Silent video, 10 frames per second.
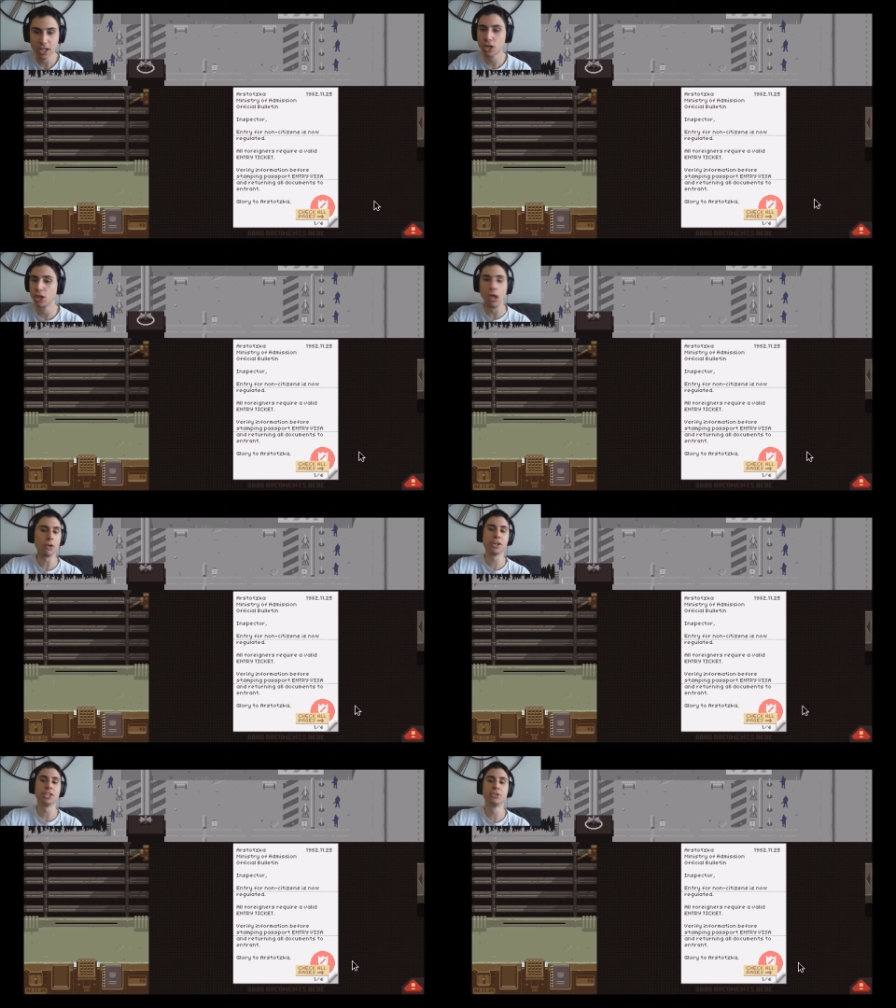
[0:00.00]

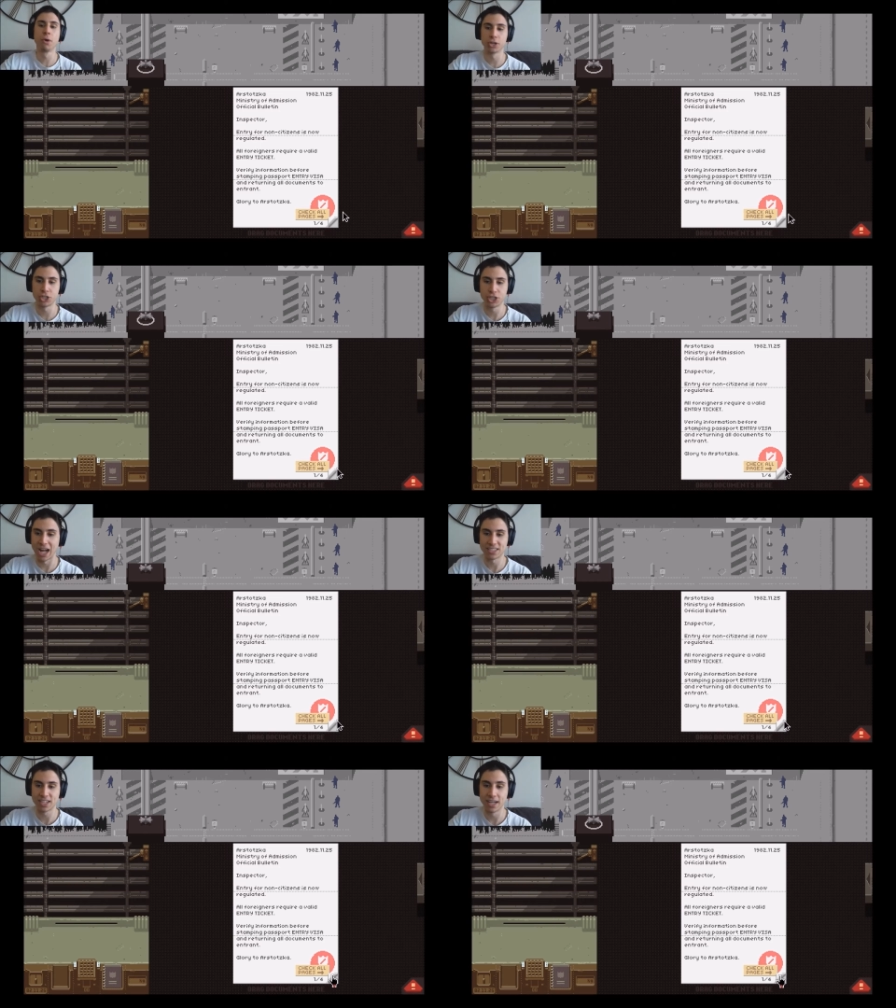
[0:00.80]
Glory to
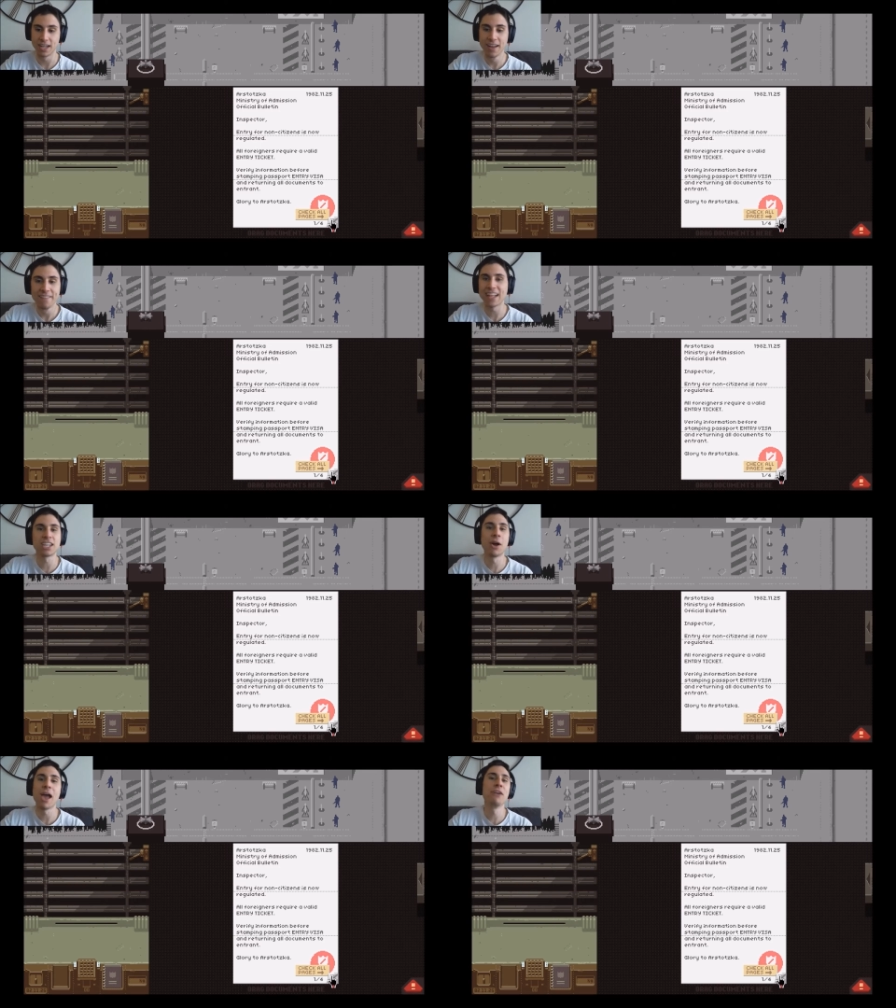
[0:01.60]
Arstotzka. That's
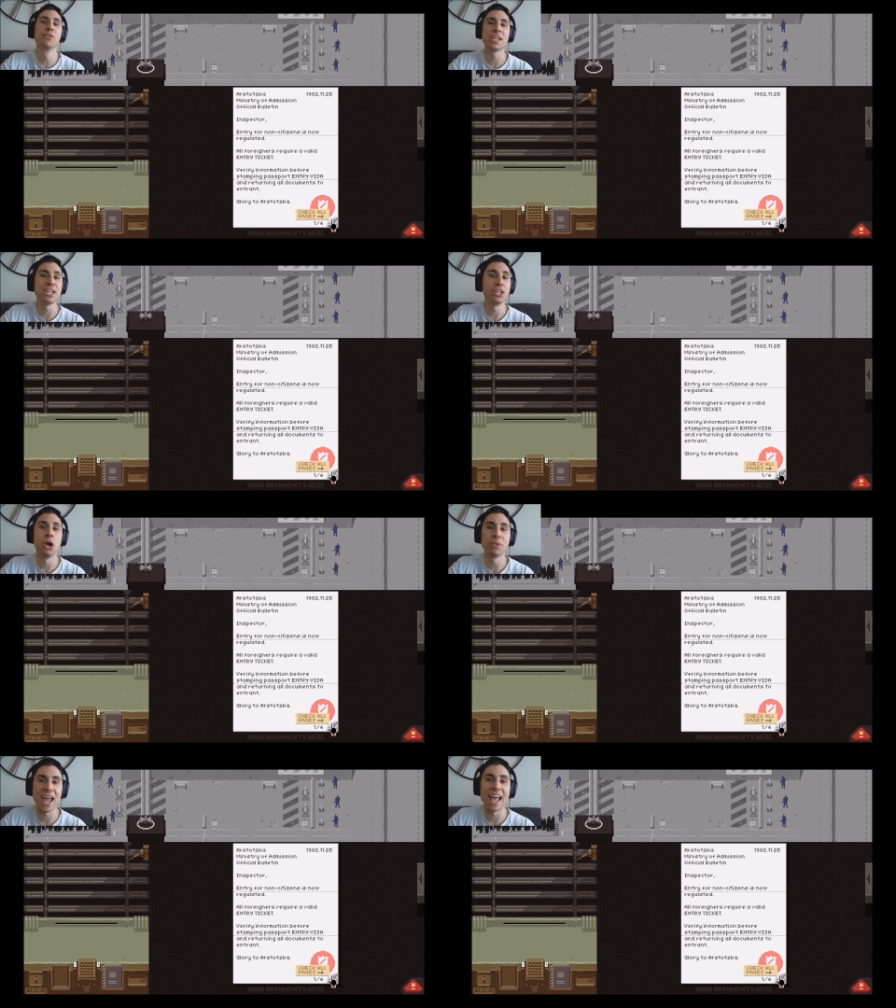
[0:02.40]
how every
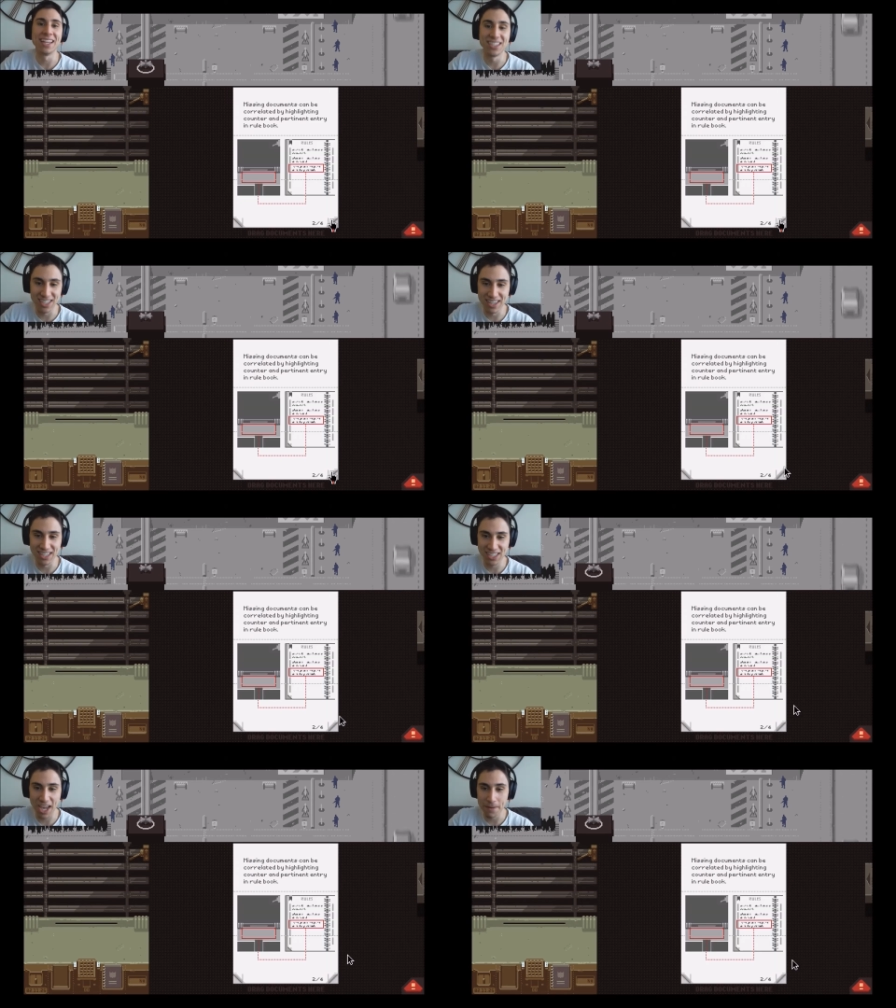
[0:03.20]
note ends in
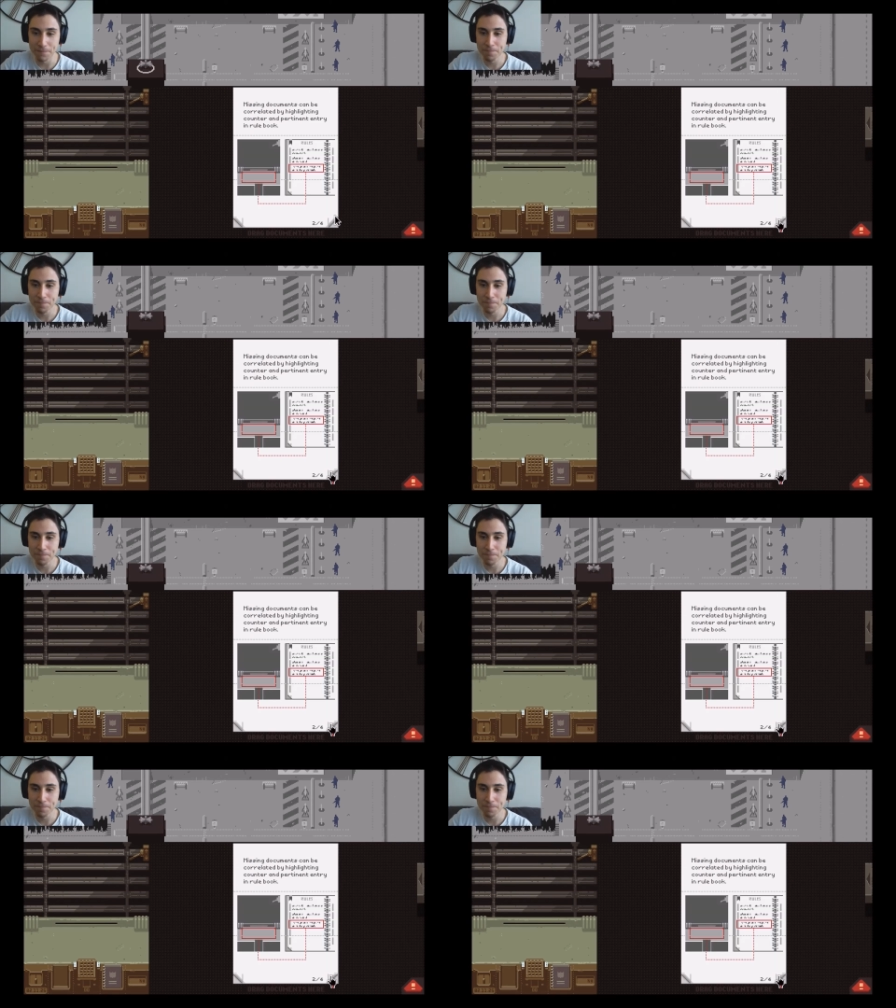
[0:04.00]
this game.